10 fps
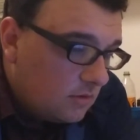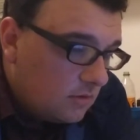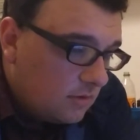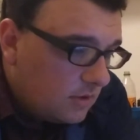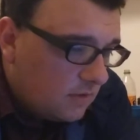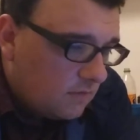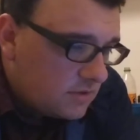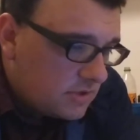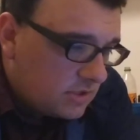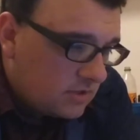No, it was
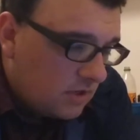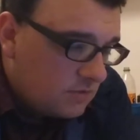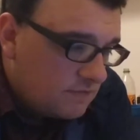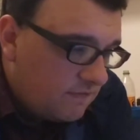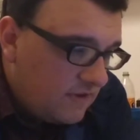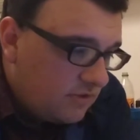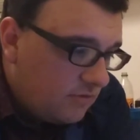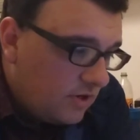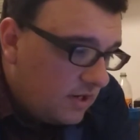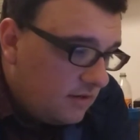sixth grade. It was fifth
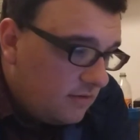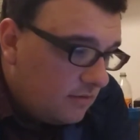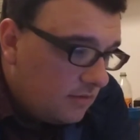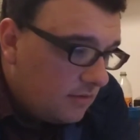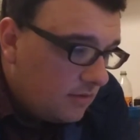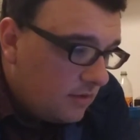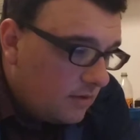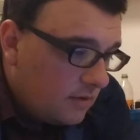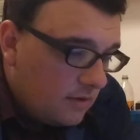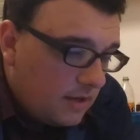grade,
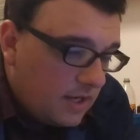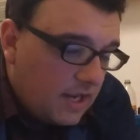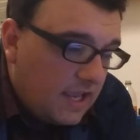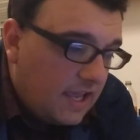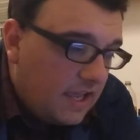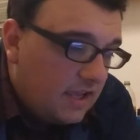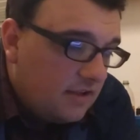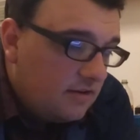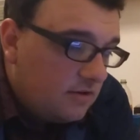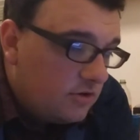
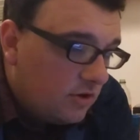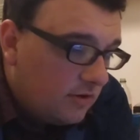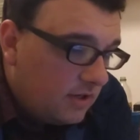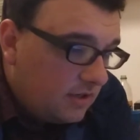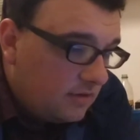and during